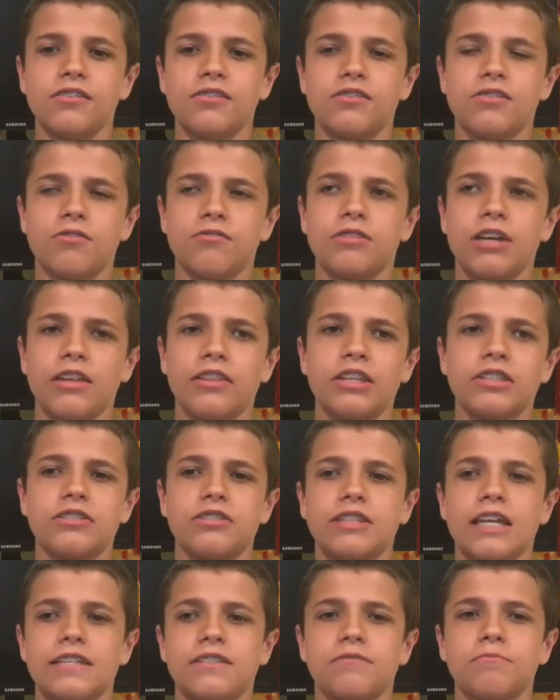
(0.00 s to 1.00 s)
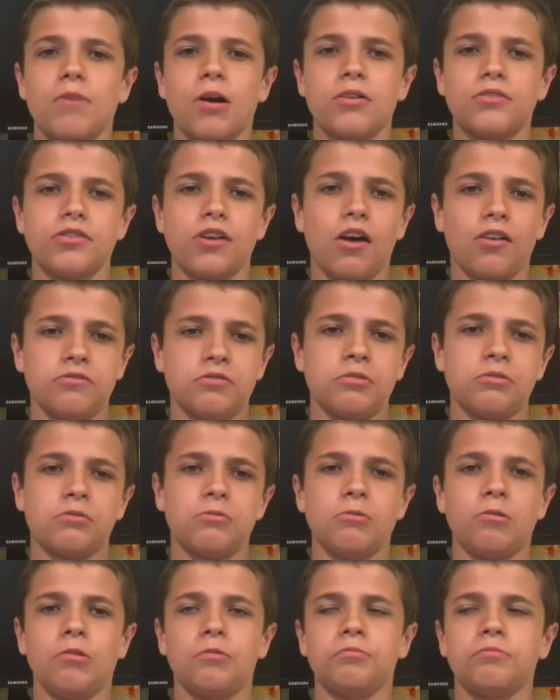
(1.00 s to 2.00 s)
So yeah, that part's also
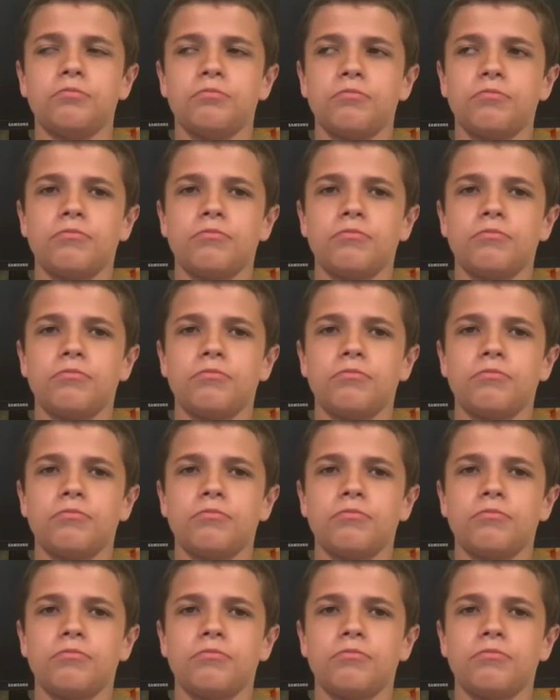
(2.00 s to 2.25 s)
cool.